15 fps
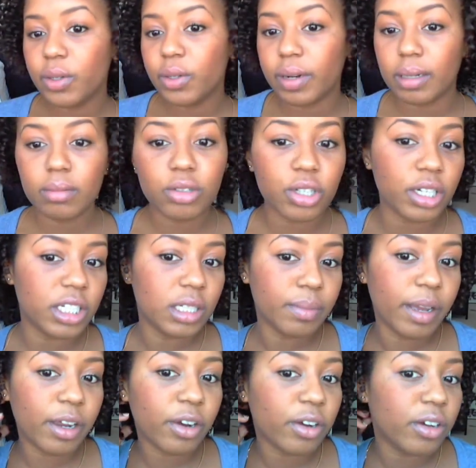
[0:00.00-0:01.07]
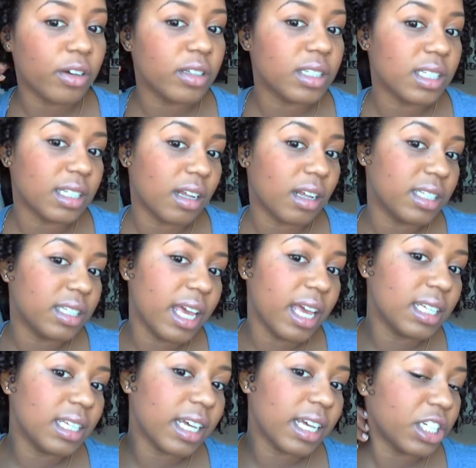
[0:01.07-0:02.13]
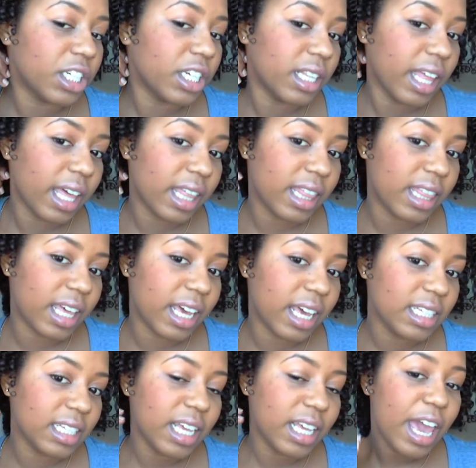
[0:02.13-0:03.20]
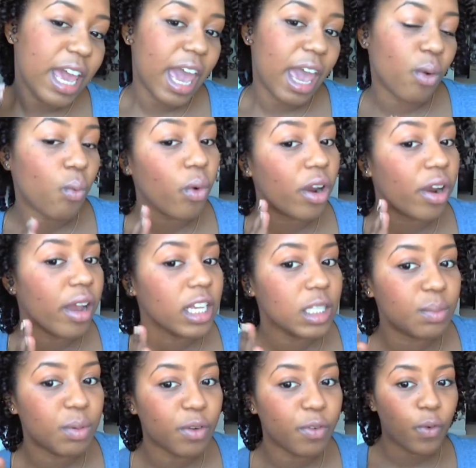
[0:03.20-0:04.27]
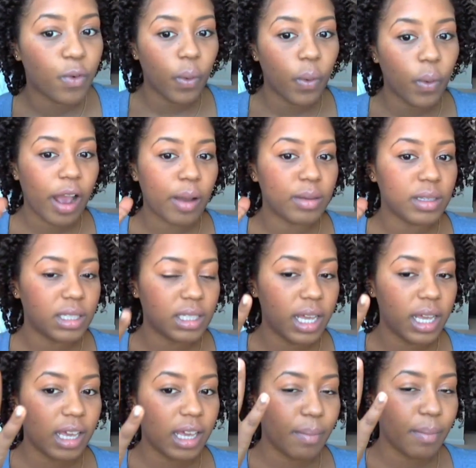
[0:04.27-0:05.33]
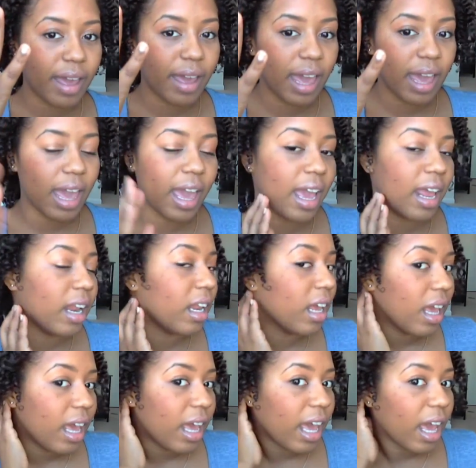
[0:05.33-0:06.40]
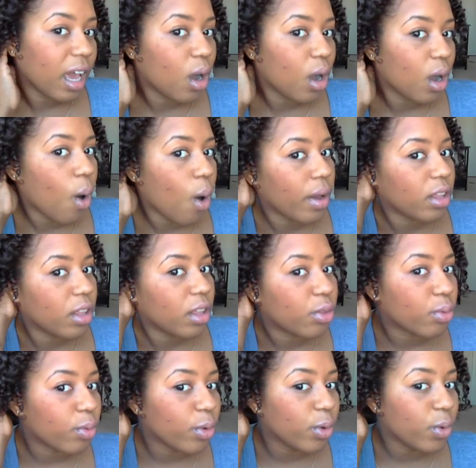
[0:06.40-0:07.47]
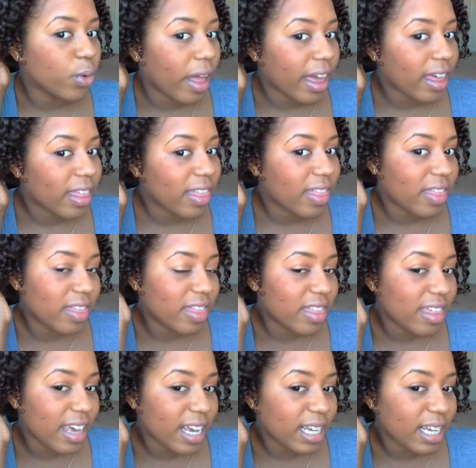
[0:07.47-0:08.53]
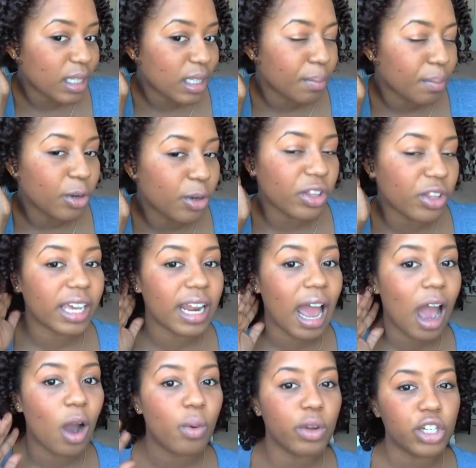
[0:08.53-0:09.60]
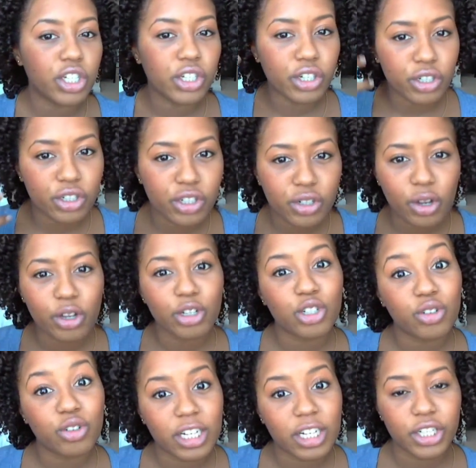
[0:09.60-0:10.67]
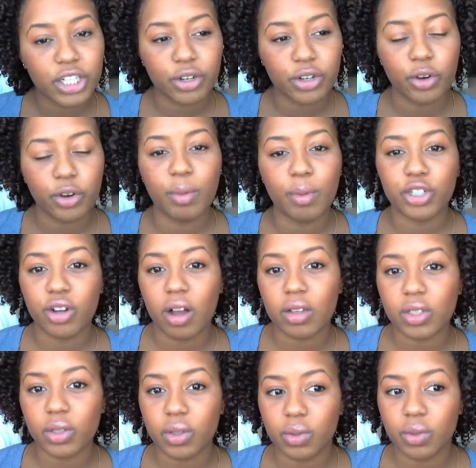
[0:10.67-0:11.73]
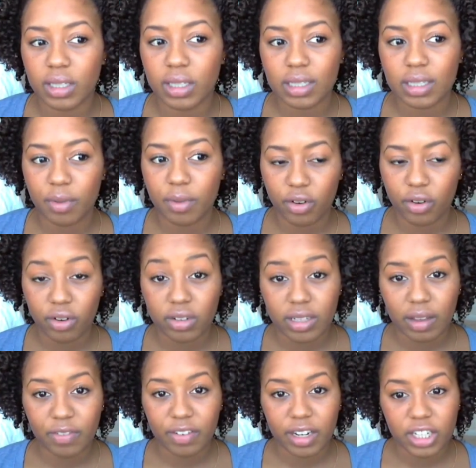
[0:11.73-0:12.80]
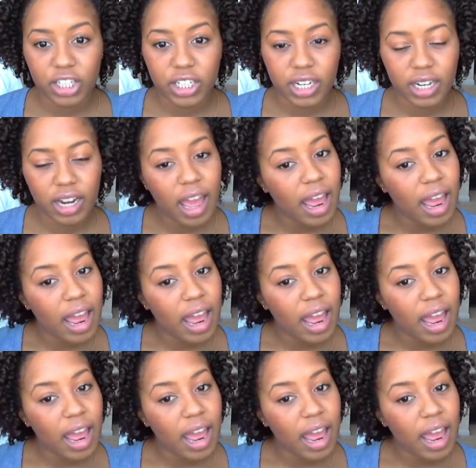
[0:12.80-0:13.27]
when I'm stretching my curls is I'll take a section like this. And whereas before I was taking my hand and going through like this and pulling it out, which you're stretching your curl, but you're also losing some of the curl definition.